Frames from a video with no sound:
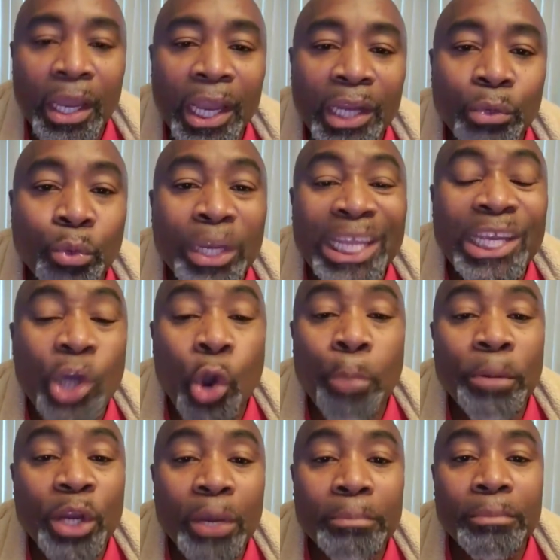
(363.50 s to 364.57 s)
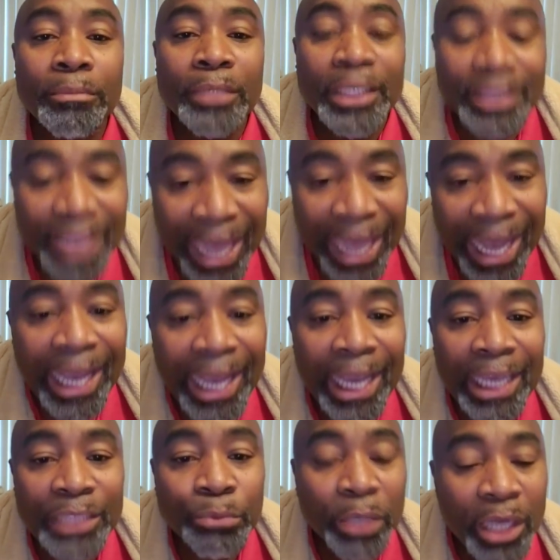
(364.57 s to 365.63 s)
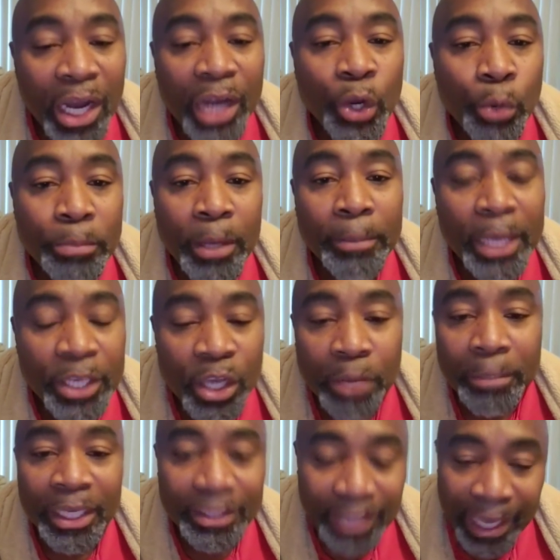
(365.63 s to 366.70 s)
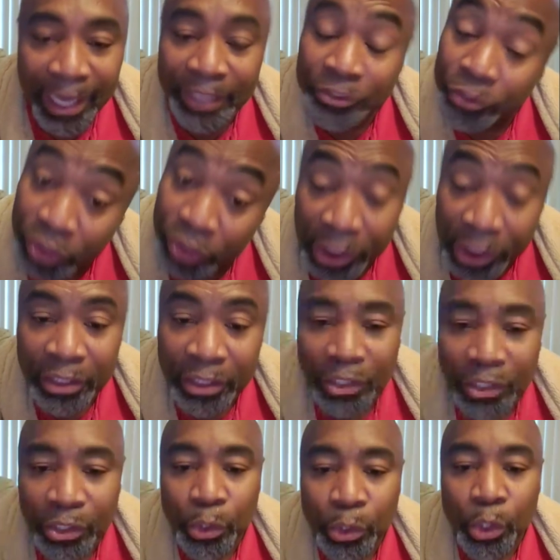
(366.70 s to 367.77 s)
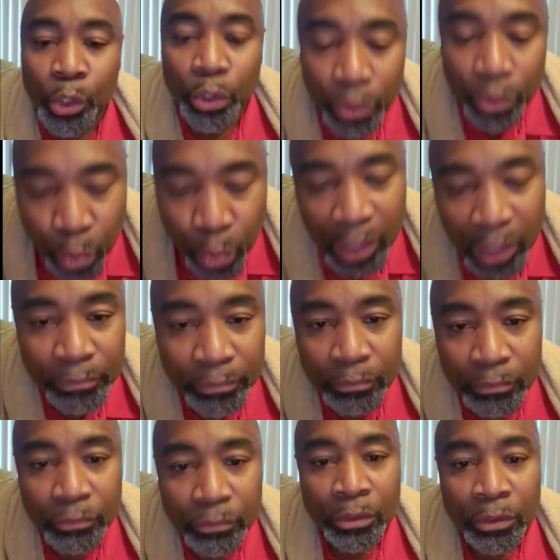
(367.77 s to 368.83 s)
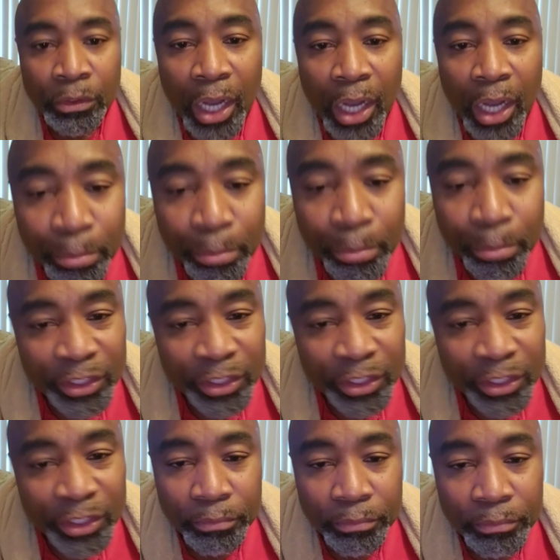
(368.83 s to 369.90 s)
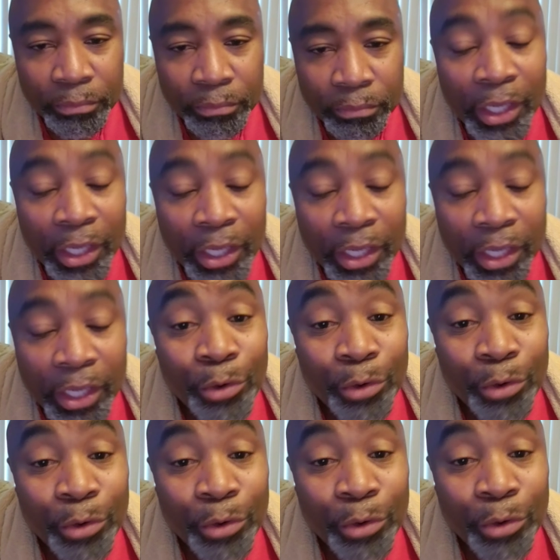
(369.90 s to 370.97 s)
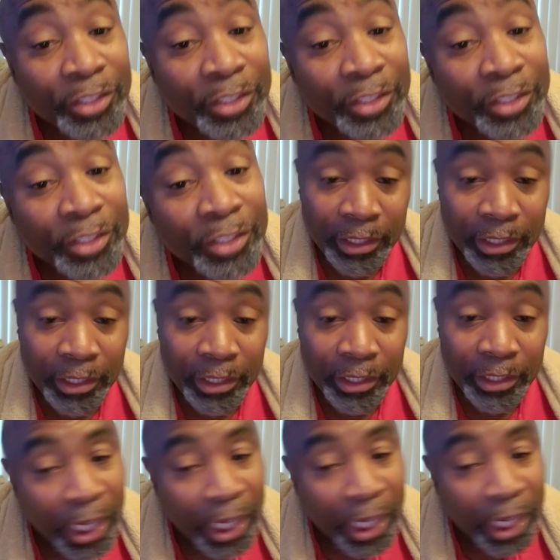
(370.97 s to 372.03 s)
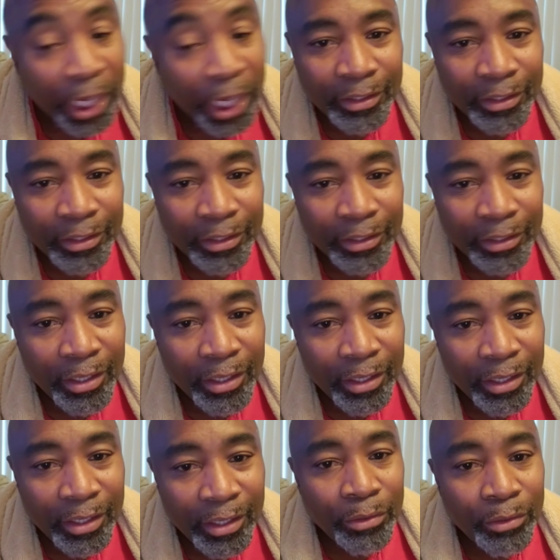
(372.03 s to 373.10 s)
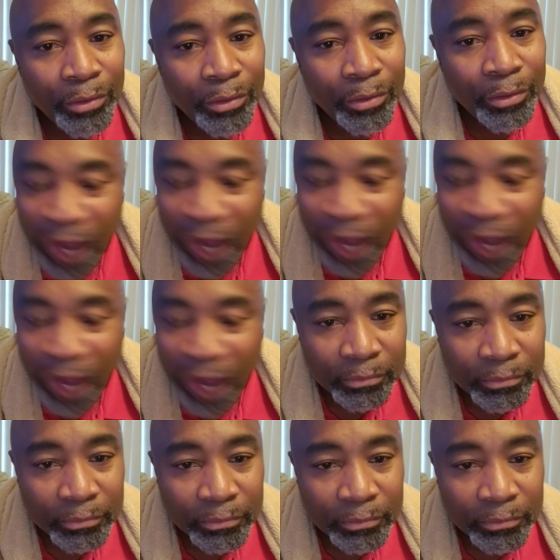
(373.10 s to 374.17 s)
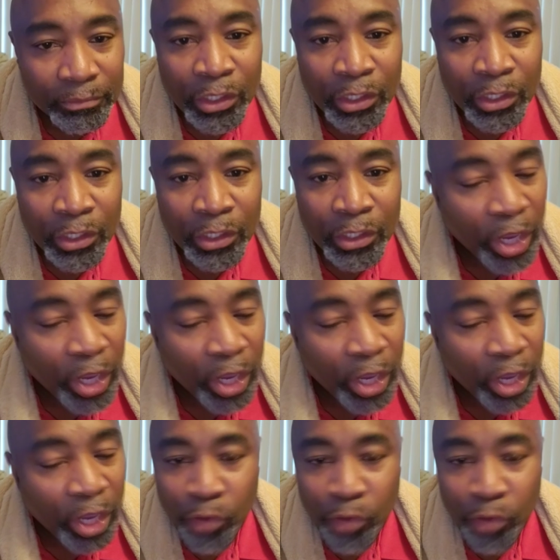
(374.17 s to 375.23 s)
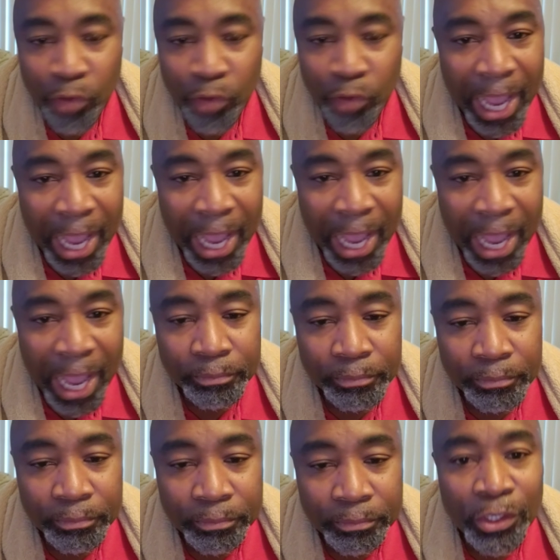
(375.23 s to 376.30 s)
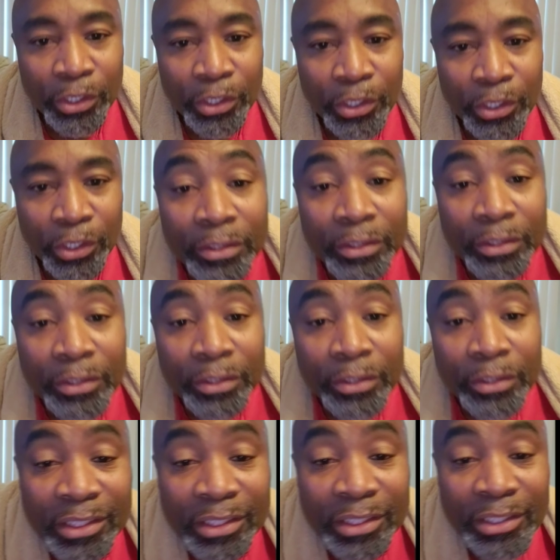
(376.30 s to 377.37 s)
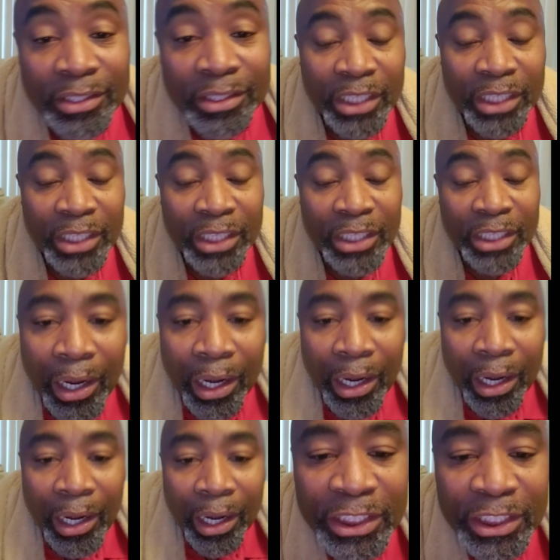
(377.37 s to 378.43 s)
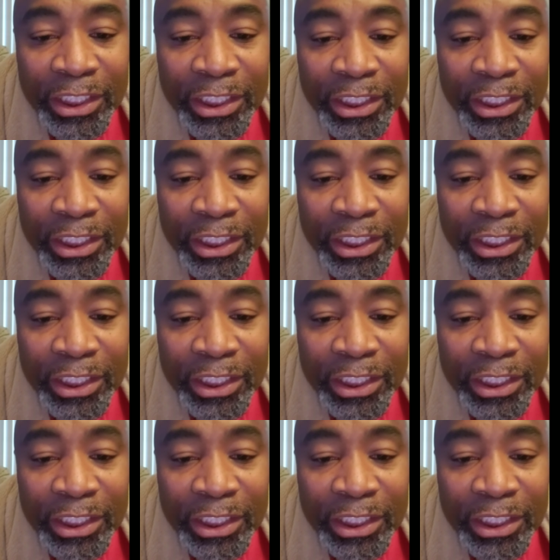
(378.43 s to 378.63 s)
when God opened up that young man's eyes to see what the prophet saw, he saw God's army ready with fire, ready for battle. See, this is the place that this is the place that God is trying to get you to see.